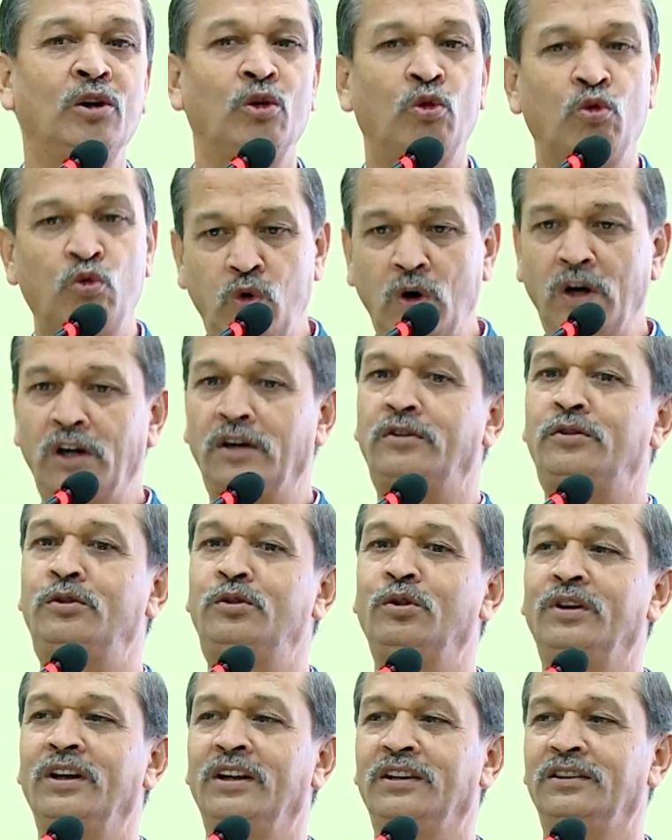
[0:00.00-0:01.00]
work
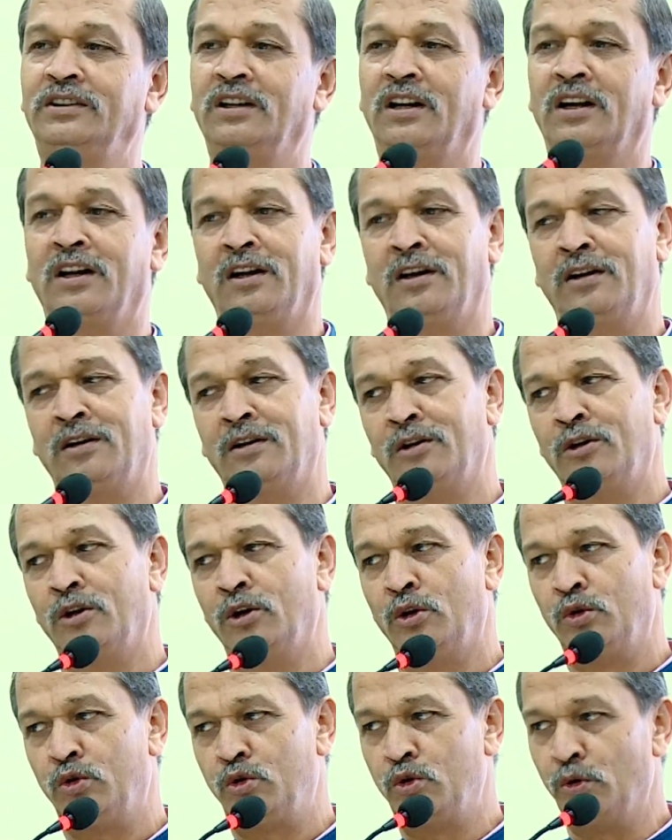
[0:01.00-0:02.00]
together
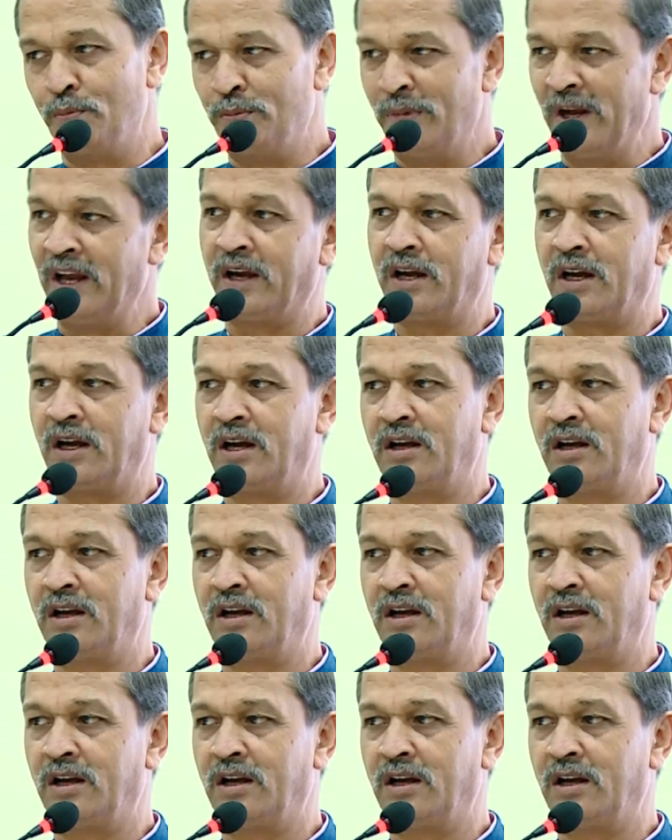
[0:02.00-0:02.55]
to make